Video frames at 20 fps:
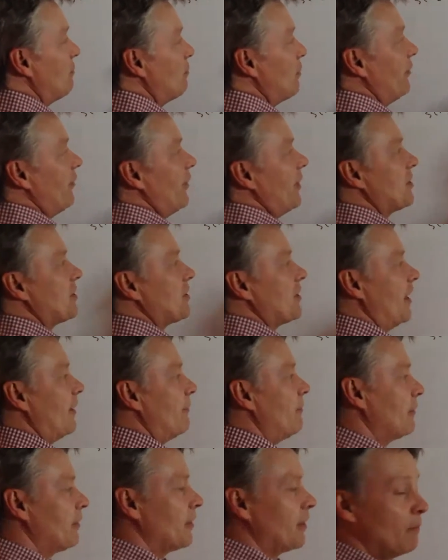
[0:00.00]
but this
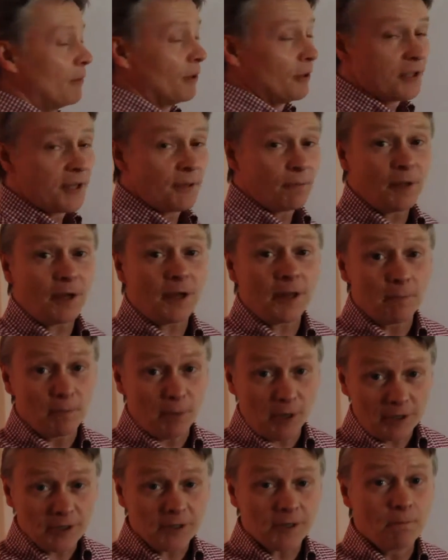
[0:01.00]
time I'm going to multiply the
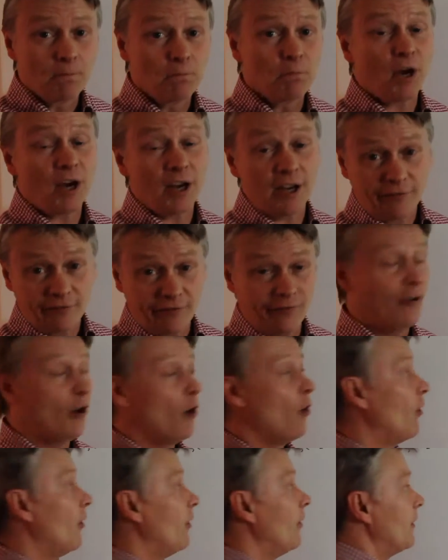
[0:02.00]
bottom by
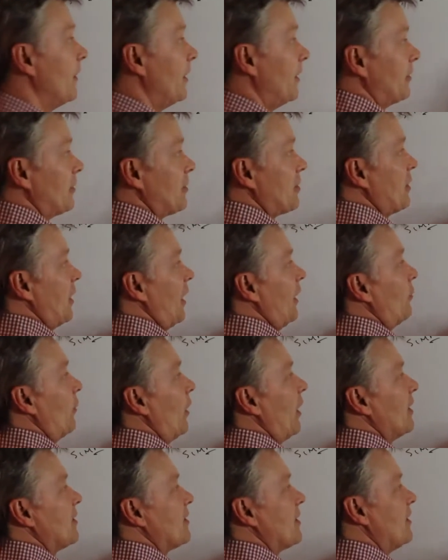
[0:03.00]
4 in the same
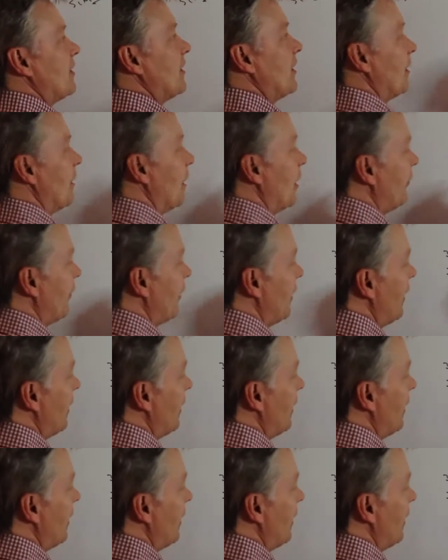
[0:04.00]
way as I did over